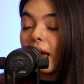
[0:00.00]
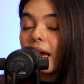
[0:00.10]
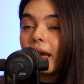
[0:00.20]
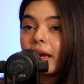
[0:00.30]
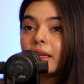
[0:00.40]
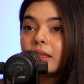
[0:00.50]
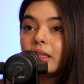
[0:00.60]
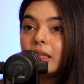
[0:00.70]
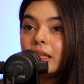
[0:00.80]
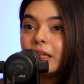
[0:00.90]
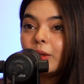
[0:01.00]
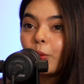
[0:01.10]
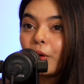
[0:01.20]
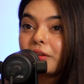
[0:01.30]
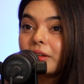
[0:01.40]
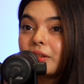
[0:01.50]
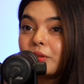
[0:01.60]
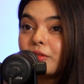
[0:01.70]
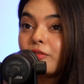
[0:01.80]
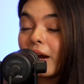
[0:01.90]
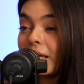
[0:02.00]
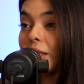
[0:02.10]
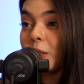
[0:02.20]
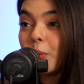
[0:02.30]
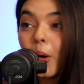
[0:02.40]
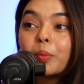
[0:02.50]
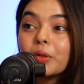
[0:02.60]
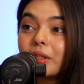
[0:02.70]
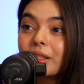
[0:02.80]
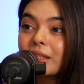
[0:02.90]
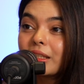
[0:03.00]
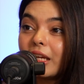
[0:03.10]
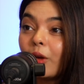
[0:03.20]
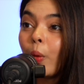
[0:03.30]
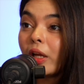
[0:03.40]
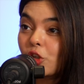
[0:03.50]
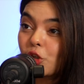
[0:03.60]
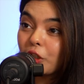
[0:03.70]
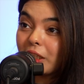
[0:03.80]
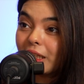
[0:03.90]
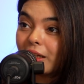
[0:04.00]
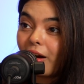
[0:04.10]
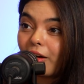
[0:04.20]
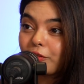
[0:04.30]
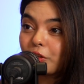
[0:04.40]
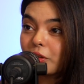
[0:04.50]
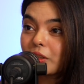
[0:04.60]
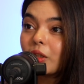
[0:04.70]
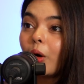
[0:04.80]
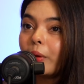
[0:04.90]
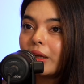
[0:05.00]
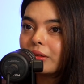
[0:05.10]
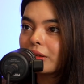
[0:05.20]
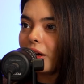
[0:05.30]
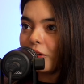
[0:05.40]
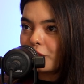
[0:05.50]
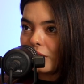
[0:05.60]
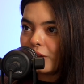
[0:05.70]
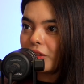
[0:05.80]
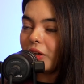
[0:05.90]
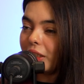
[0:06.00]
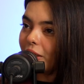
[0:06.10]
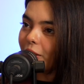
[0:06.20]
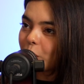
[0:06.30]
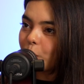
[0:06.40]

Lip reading: And he wanted to find his purpose eventually after serving the country for 30 years,